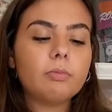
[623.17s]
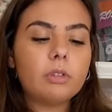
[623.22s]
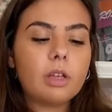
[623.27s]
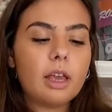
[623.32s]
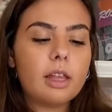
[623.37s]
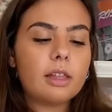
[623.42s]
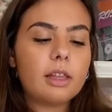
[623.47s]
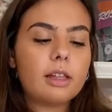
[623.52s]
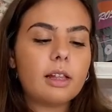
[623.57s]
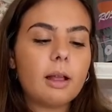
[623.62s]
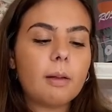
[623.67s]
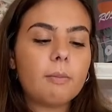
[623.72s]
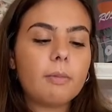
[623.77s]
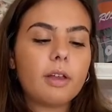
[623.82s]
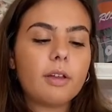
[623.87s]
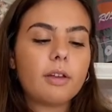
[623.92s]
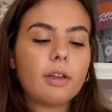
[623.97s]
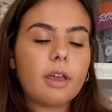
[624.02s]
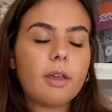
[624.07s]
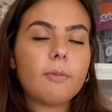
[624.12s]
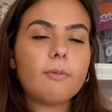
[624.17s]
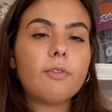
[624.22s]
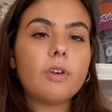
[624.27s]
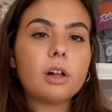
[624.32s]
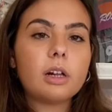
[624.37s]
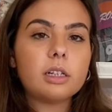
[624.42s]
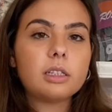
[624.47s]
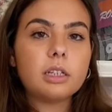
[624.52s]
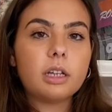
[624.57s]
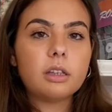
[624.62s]
and then I'm like, okay, I'm
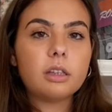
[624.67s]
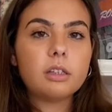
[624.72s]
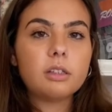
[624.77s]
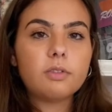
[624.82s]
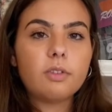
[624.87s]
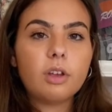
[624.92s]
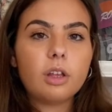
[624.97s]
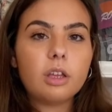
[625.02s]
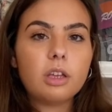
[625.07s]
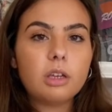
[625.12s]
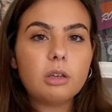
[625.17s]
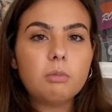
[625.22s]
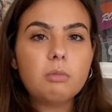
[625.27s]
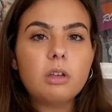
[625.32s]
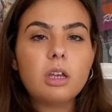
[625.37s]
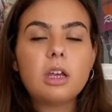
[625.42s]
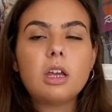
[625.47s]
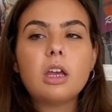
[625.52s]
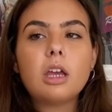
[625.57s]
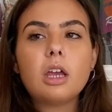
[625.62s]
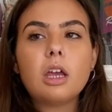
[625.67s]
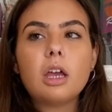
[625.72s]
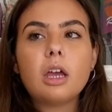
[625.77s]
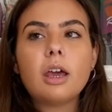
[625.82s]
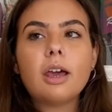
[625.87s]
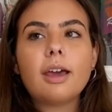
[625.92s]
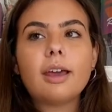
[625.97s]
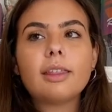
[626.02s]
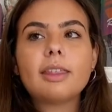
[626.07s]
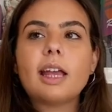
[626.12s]
finally done this volume,
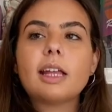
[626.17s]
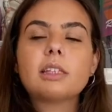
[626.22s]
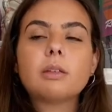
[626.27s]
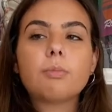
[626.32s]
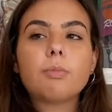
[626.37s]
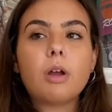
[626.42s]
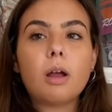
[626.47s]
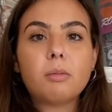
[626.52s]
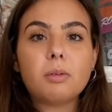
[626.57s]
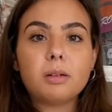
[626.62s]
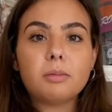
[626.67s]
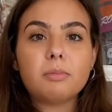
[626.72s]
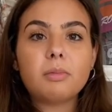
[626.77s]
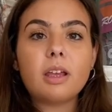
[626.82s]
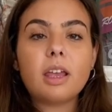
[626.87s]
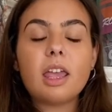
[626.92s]
that's a problem.